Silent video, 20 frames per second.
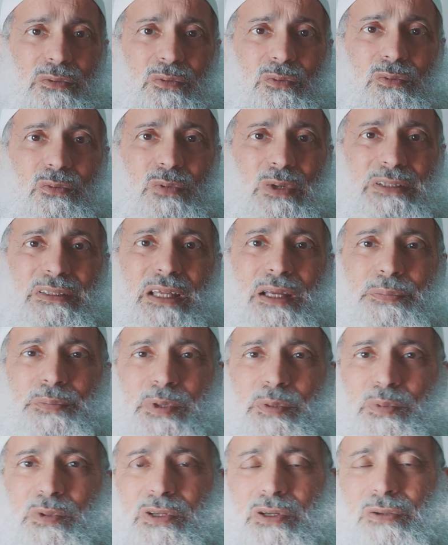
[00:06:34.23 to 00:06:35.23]
What are
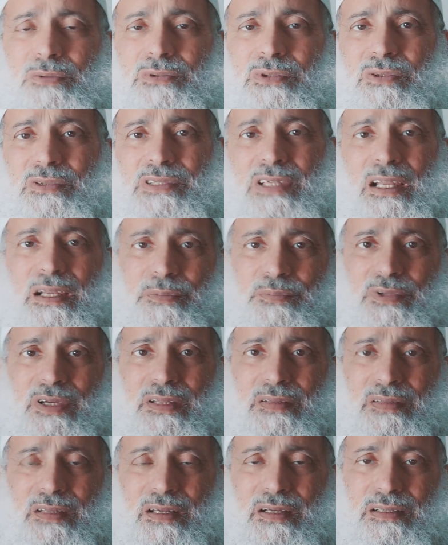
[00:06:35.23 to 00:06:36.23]
people going to
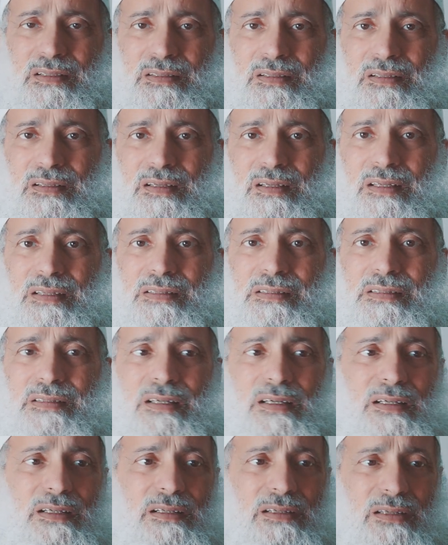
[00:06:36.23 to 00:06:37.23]
celebrate there?
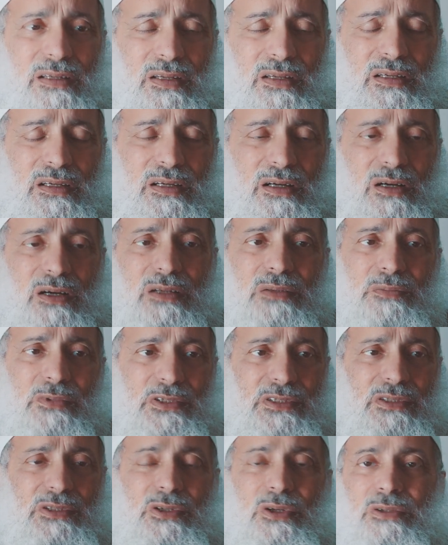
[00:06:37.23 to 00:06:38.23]
It's
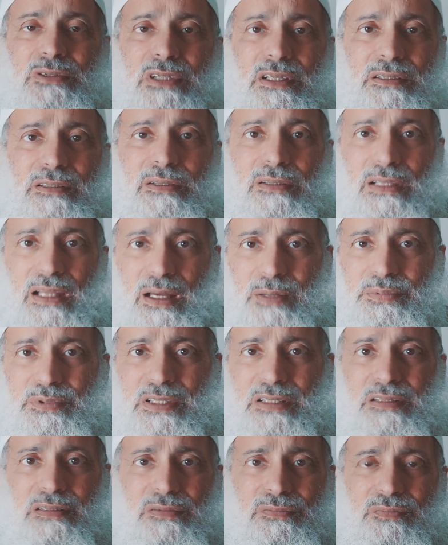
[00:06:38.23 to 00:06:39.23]
almost total
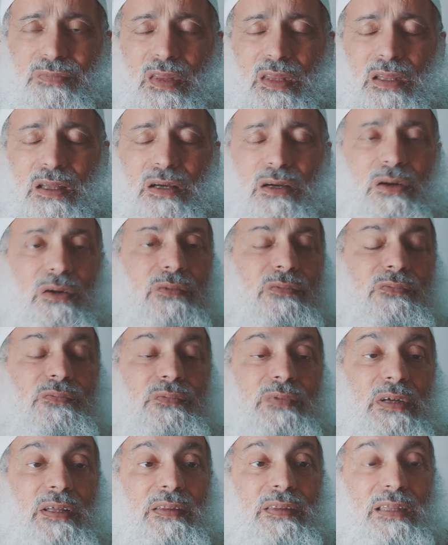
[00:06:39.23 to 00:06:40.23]
collapse
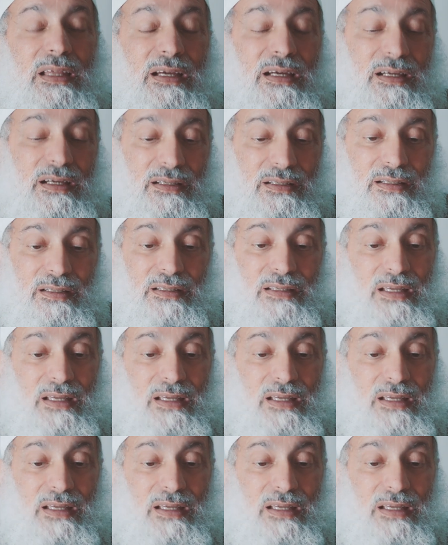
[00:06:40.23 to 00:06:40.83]
of the